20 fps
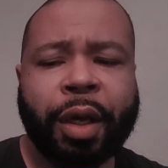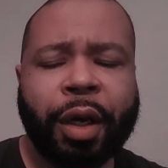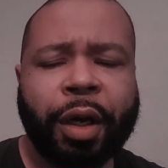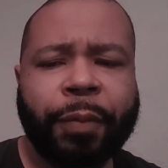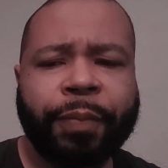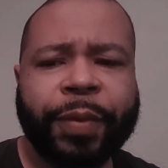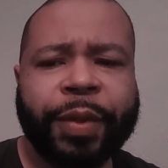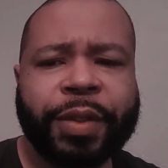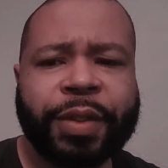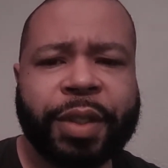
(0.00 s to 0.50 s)

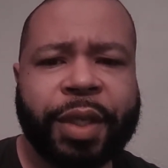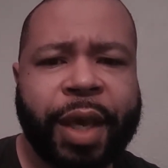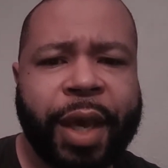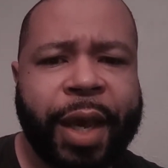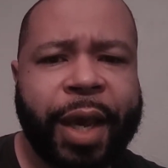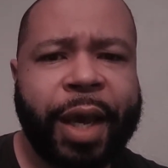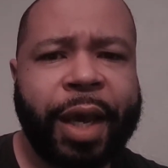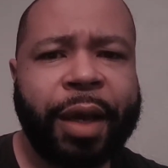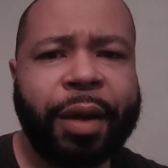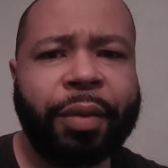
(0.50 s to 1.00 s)
Uh, this
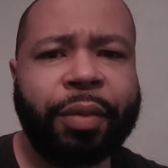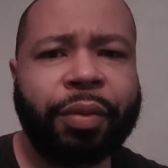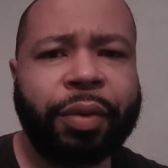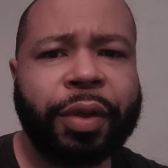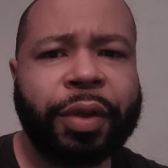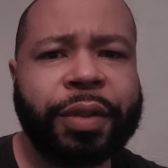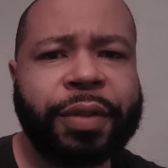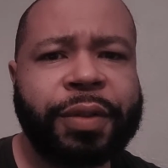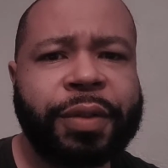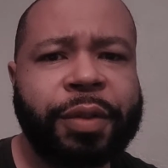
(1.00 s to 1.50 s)
guy
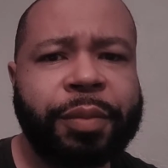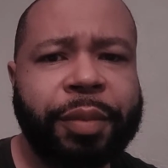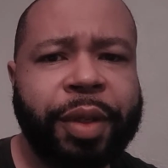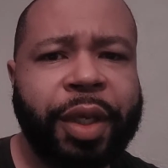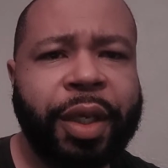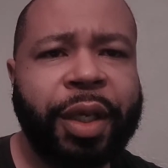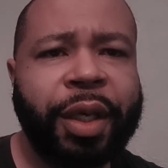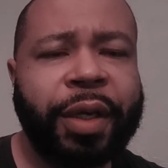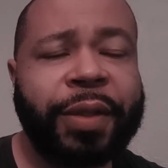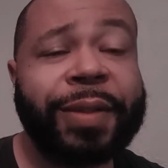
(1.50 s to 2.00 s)
was, to
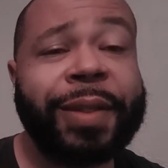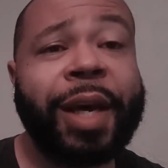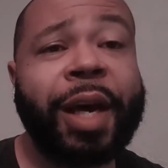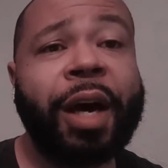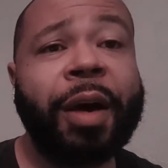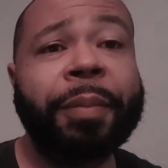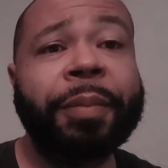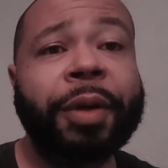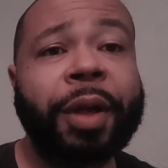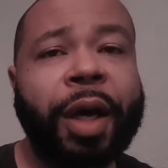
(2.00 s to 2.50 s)
me, a
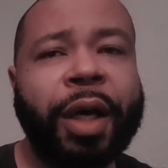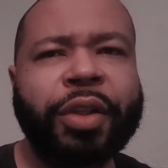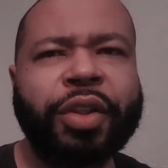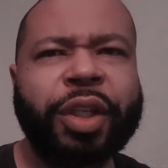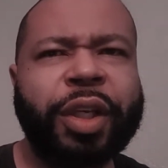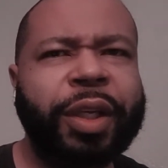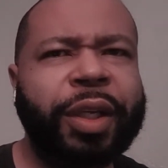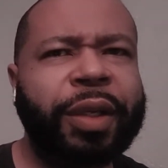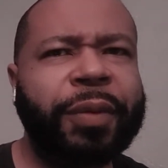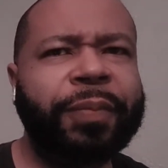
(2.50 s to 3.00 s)
top notch.
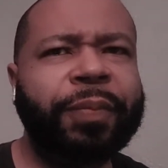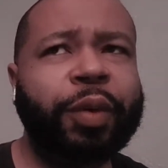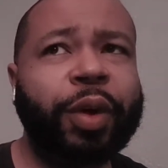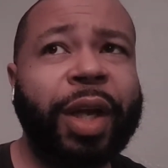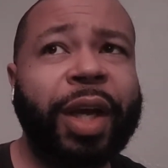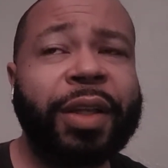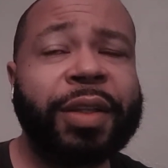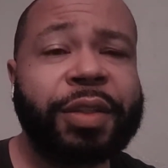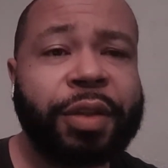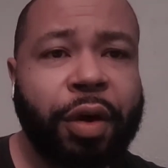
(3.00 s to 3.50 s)
And when
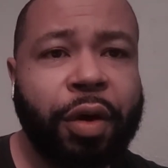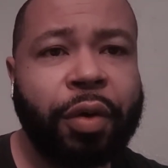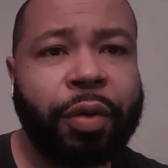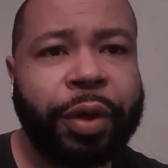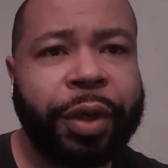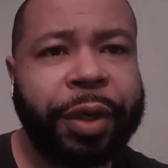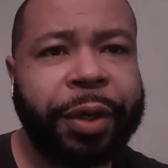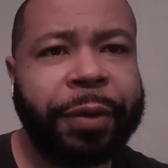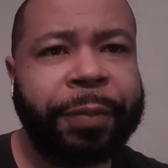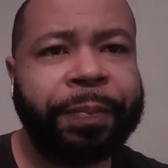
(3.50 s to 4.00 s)
I saw
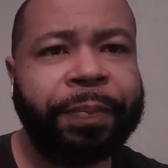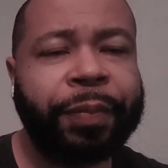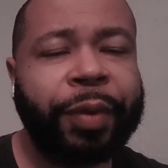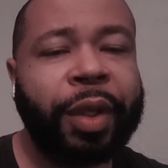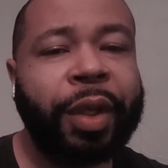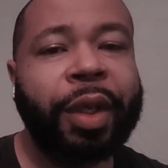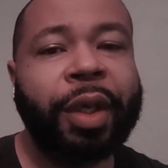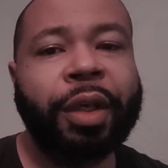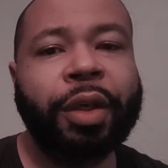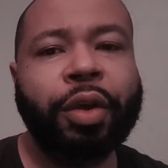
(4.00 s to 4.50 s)
him,
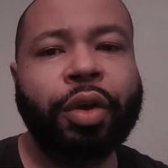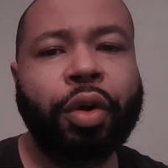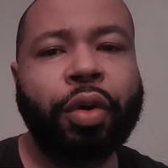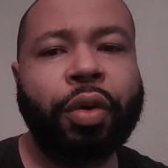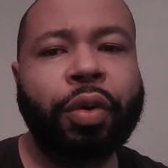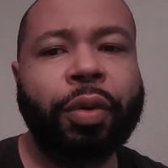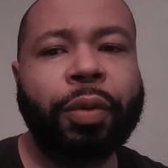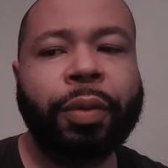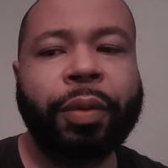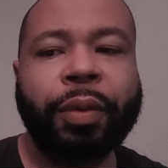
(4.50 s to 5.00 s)
you
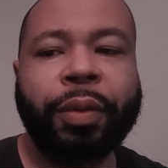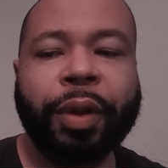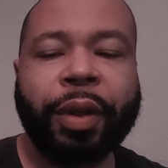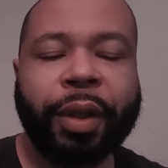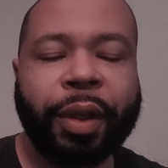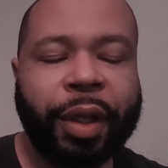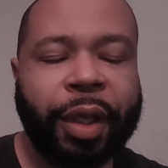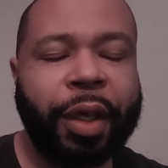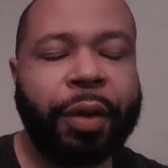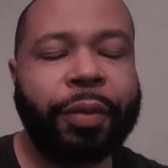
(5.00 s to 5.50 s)
know,
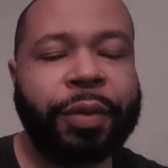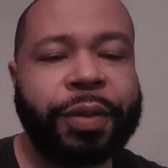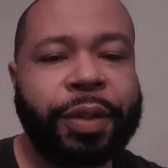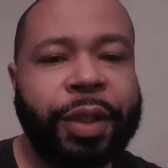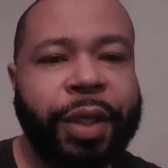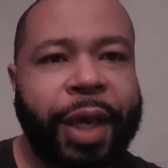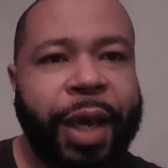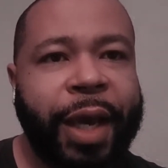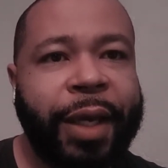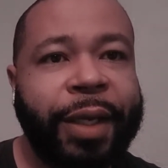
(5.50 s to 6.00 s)
it was a
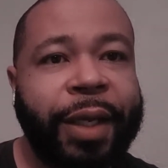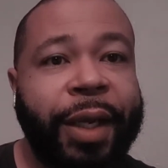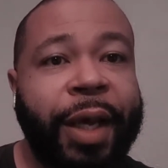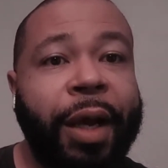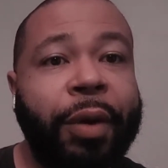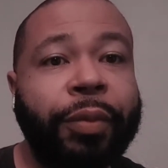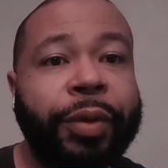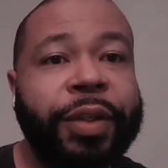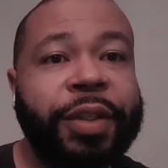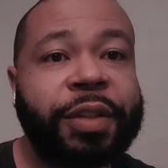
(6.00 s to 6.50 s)
guy that
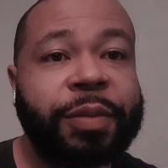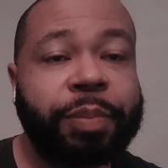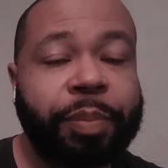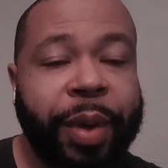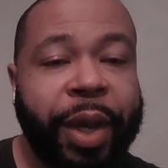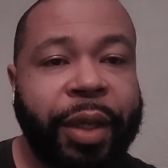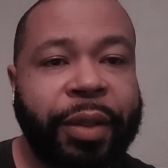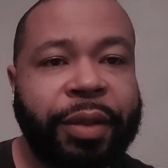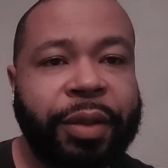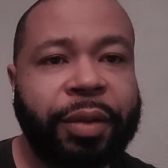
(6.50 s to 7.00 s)
I
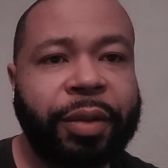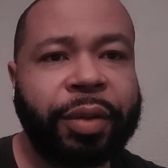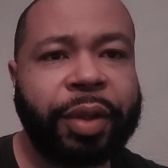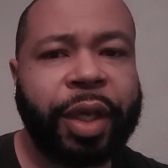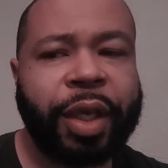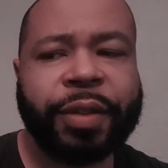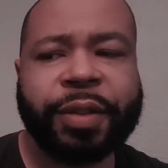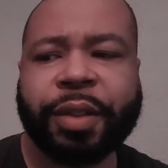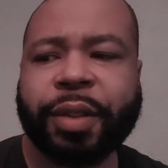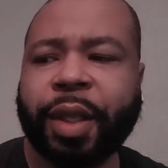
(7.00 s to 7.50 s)
respected.
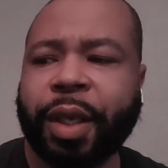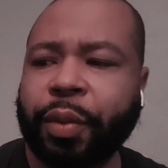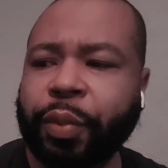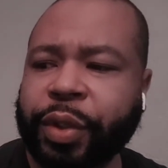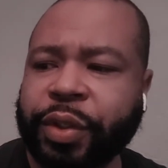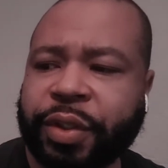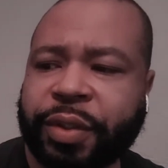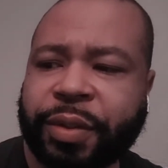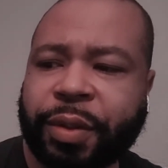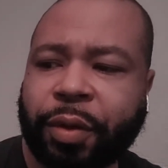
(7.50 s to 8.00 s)
Okay. Today,
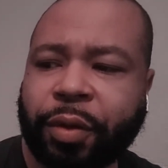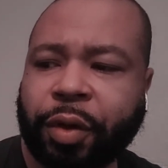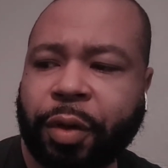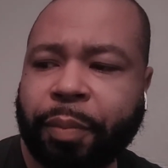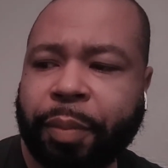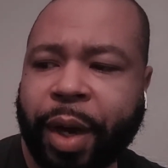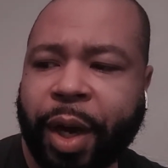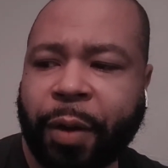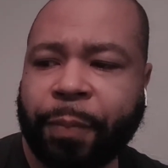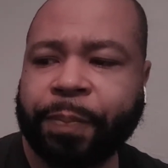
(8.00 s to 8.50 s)
we just talking
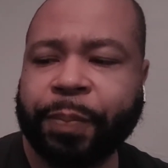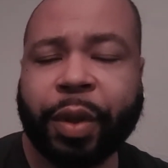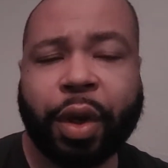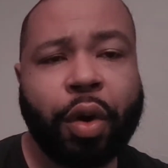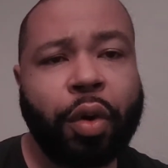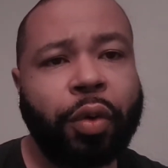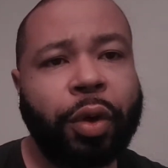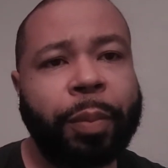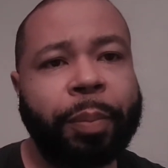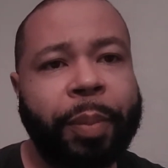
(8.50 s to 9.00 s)
about
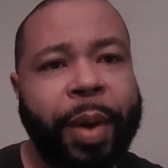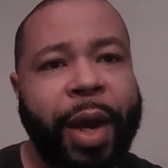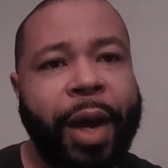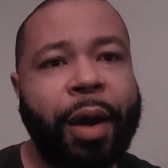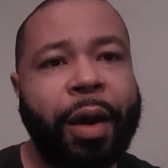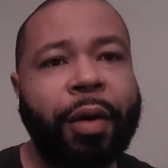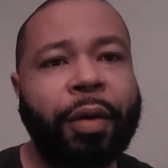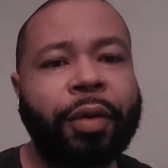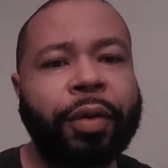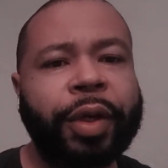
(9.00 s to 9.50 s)
Colin
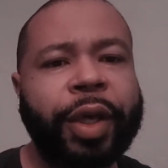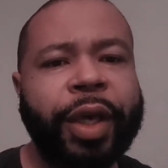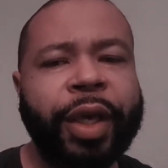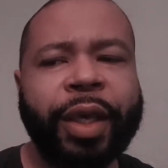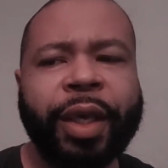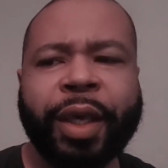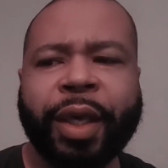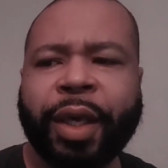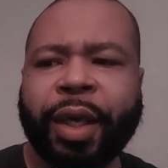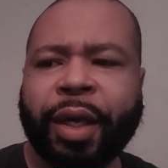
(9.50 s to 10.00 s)
Powell.
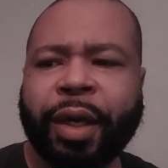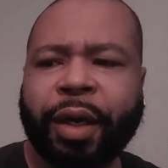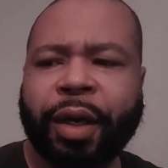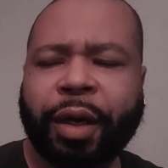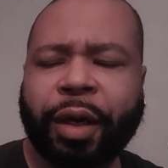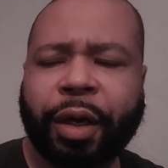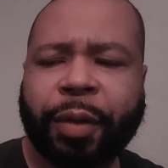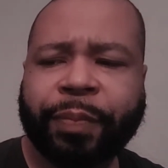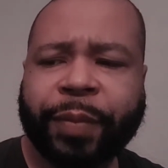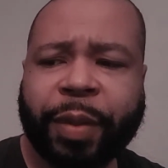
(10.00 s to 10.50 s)
Okay.
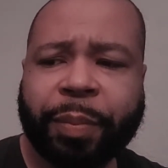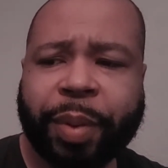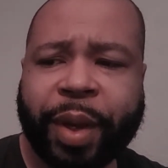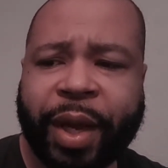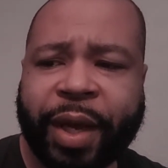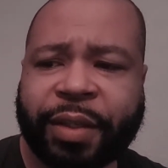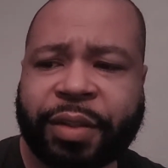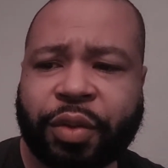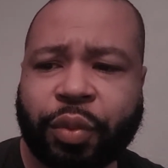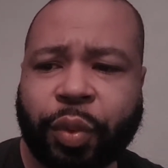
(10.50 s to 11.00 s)
Uh, he
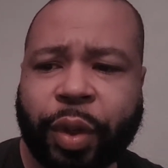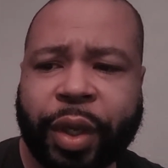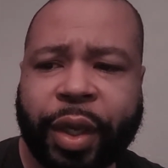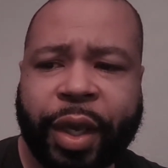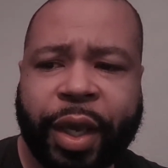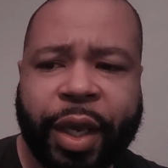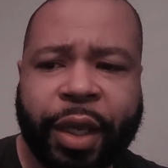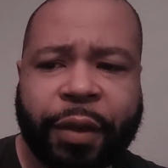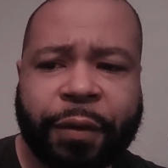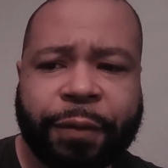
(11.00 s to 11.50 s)
passed away
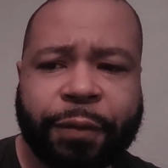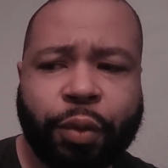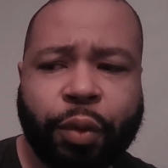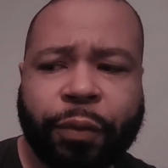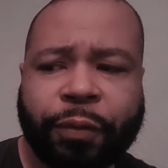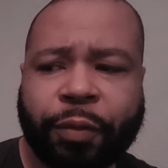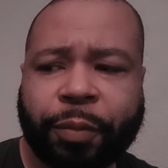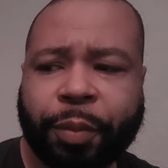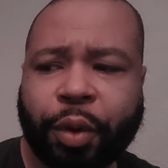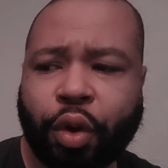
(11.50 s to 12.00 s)
at
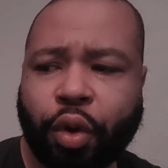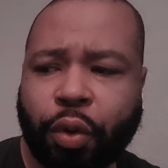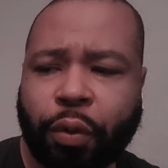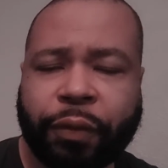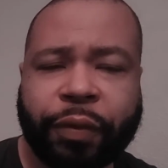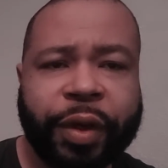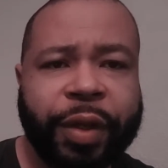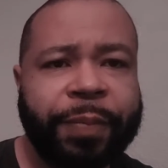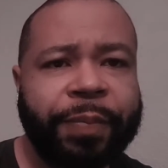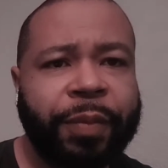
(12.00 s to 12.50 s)
84 from
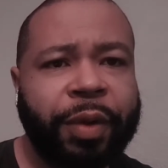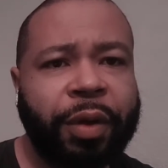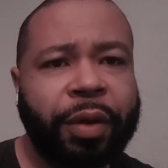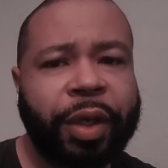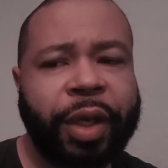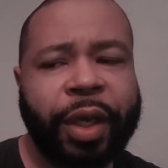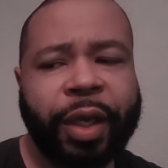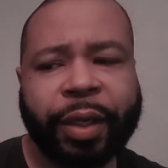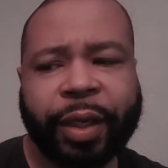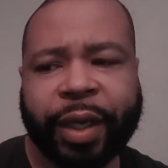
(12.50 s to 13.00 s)
COVID,
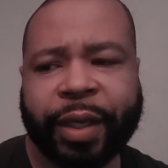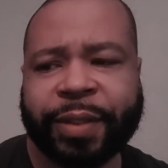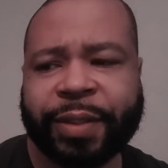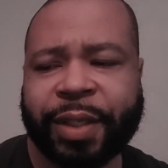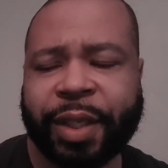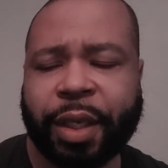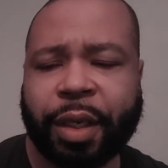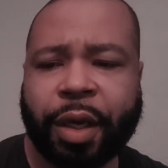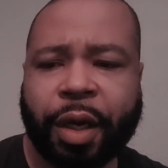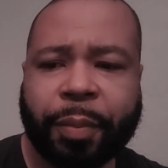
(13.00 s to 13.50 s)
okay,
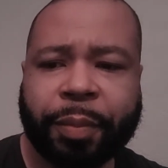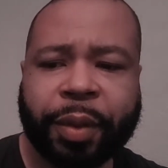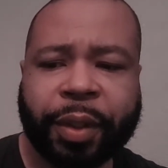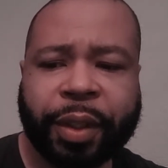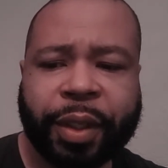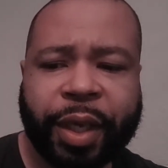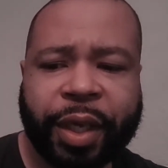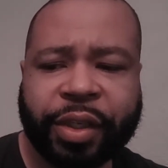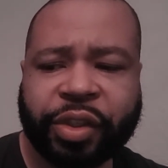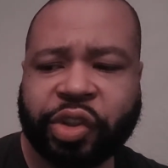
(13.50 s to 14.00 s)
19
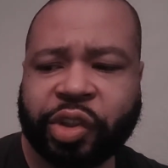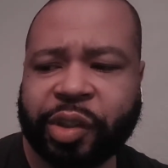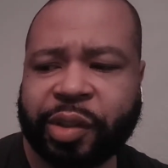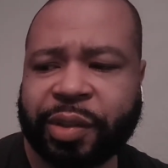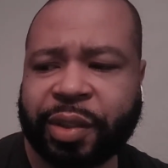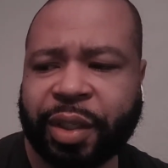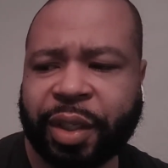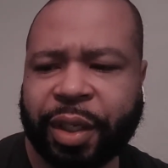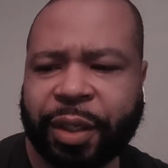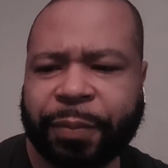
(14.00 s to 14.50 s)

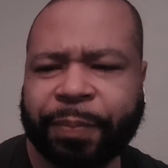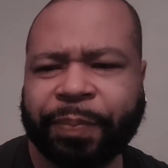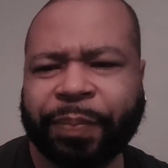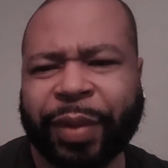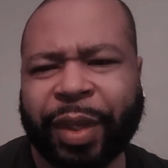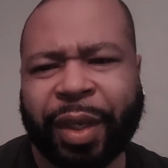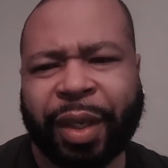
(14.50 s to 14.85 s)
complications. And